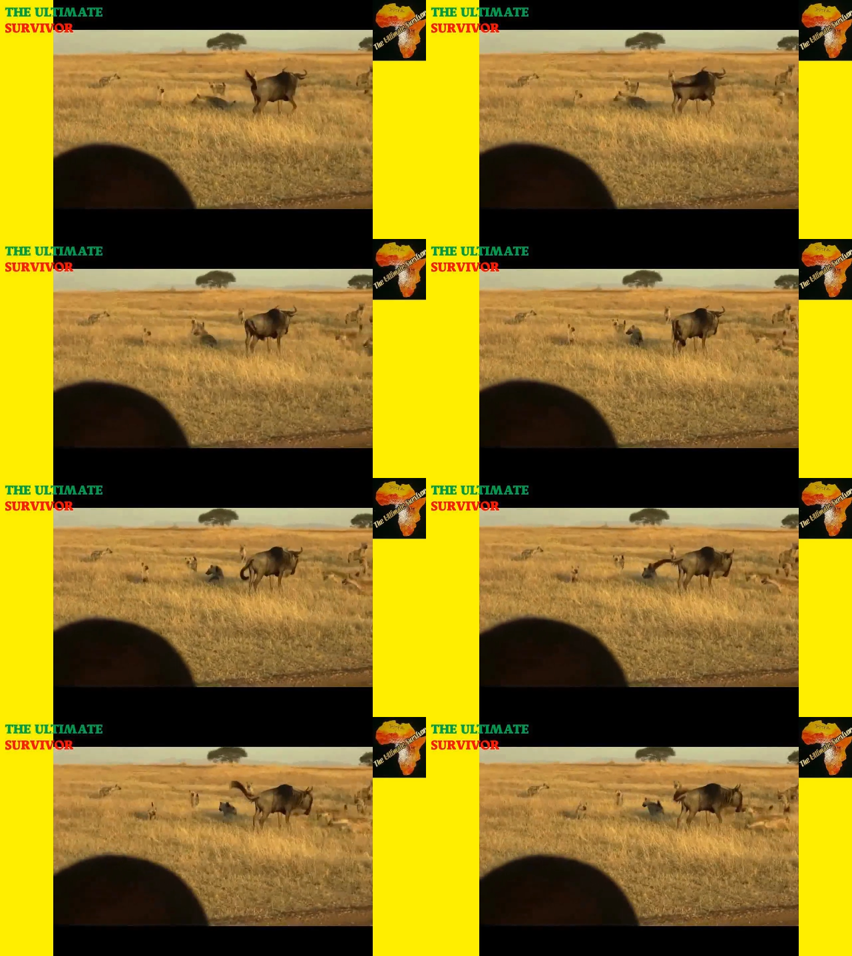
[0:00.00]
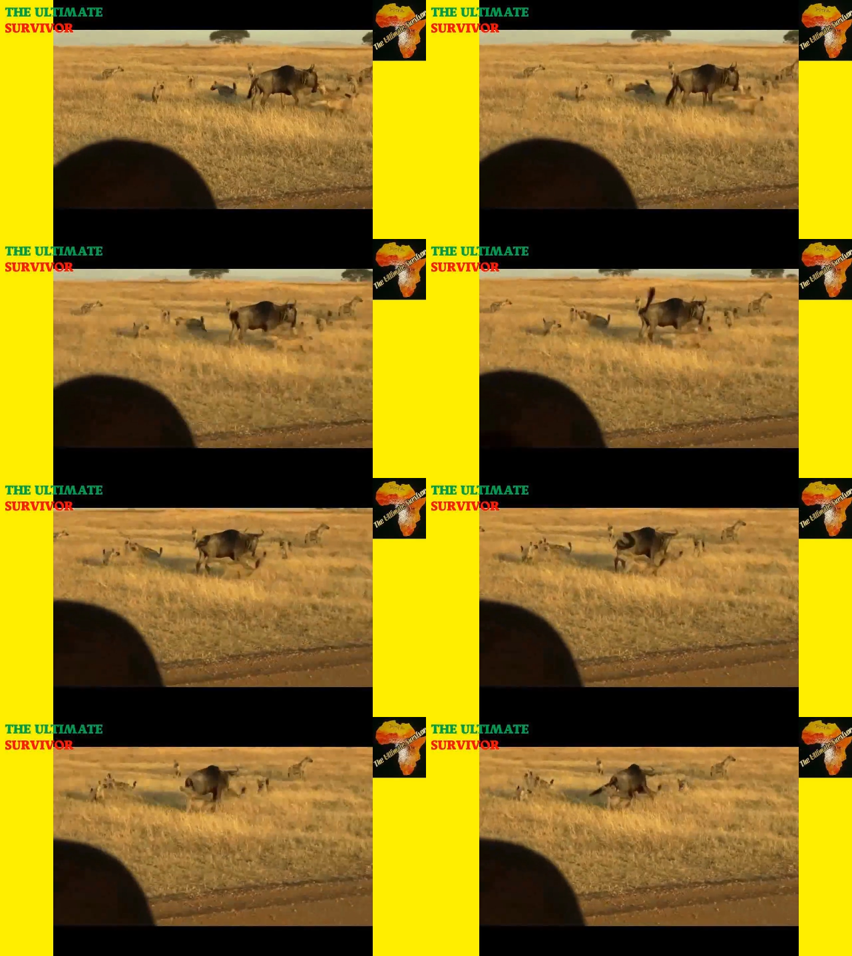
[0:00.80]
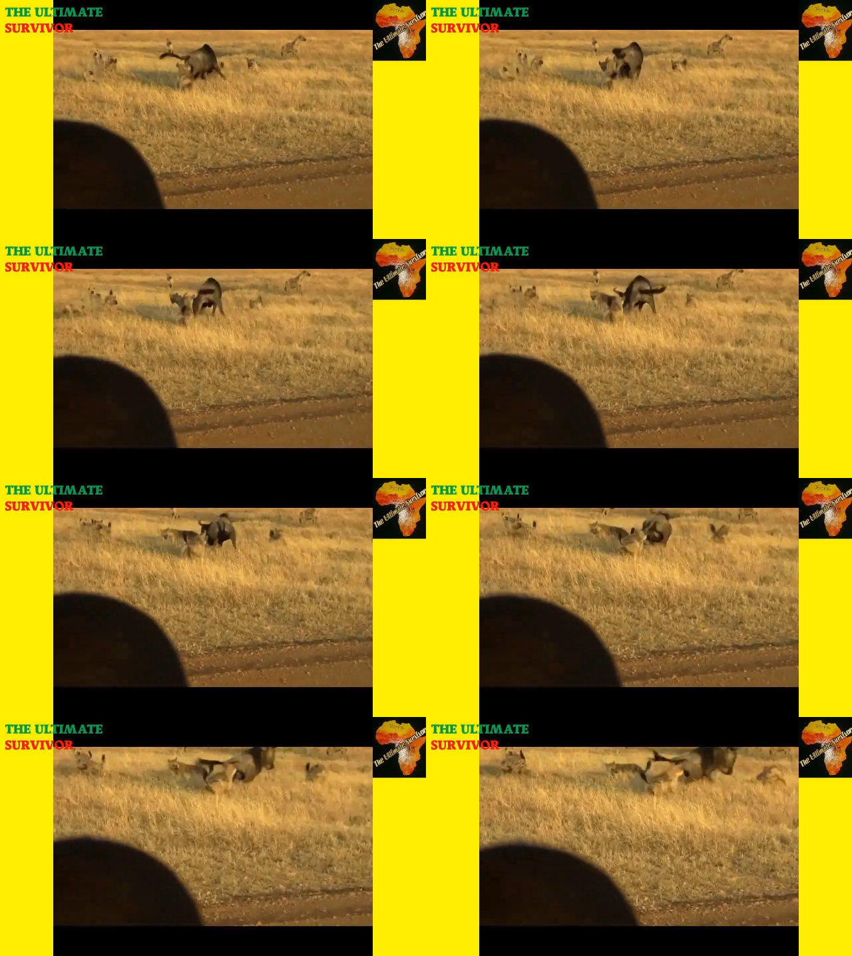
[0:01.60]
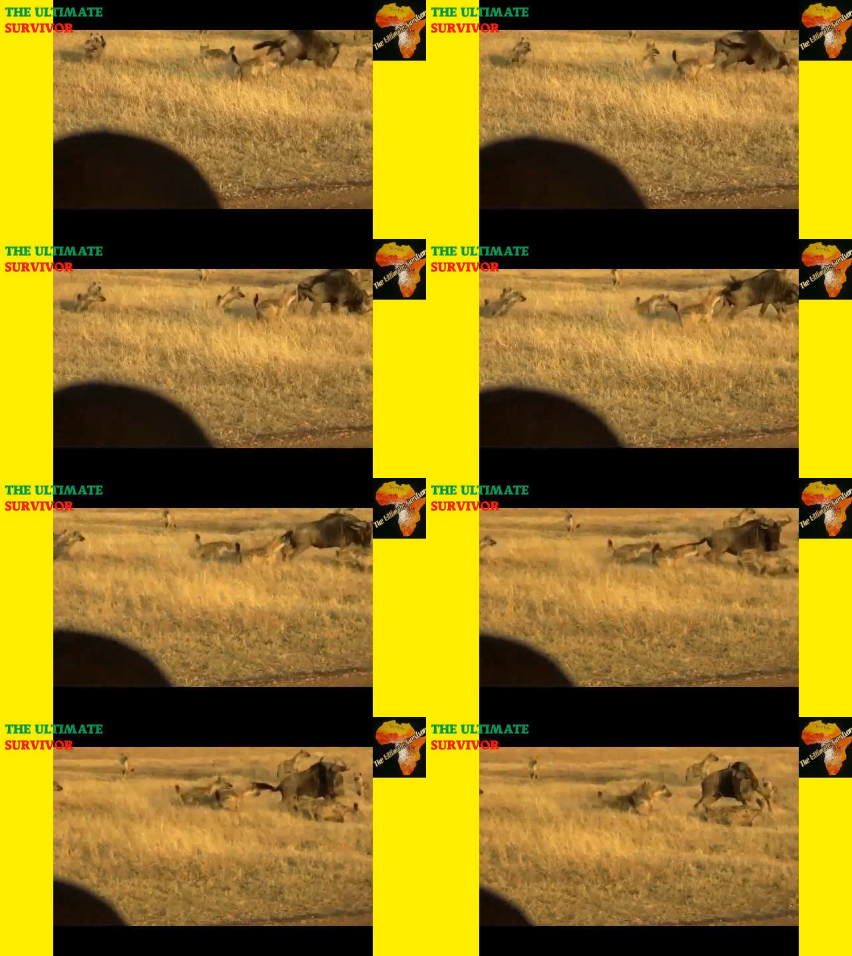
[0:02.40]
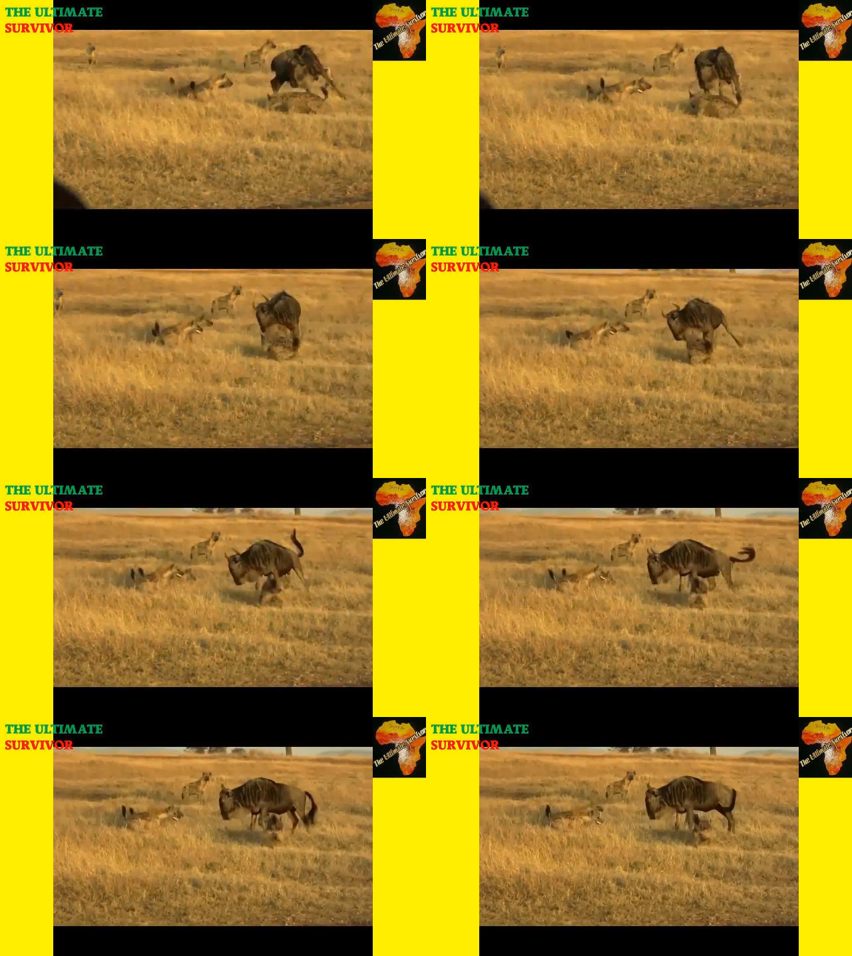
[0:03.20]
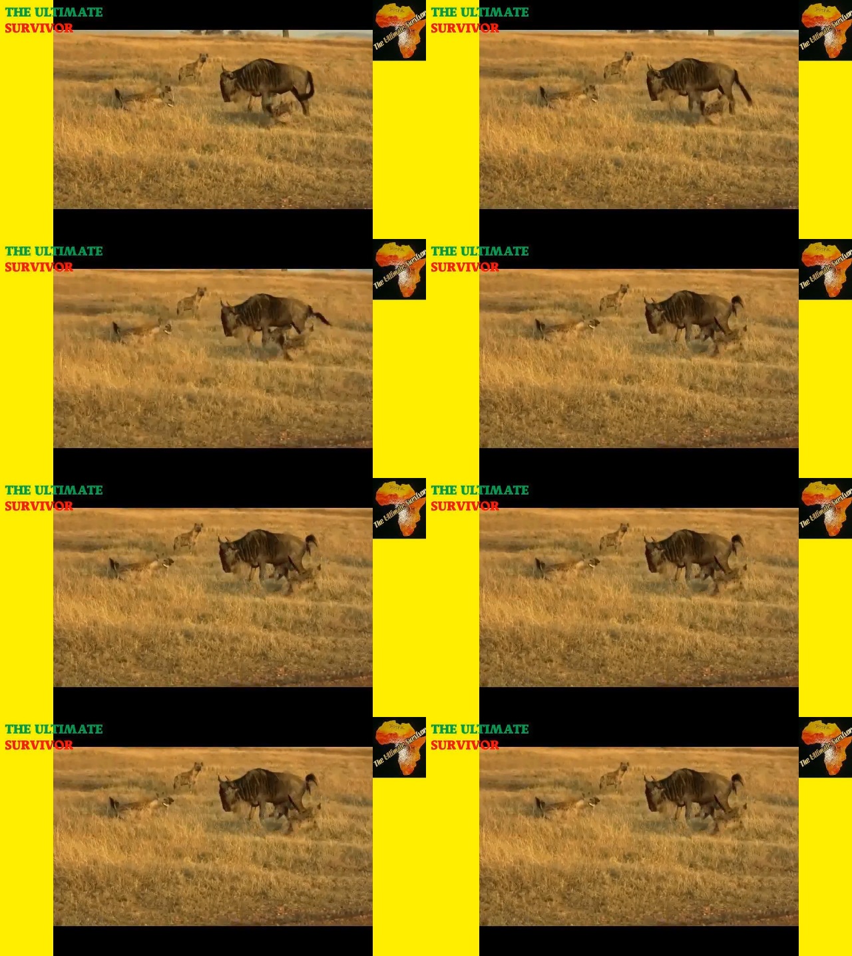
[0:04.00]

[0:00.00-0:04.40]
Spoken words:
No face is visible, so there are no lips to read.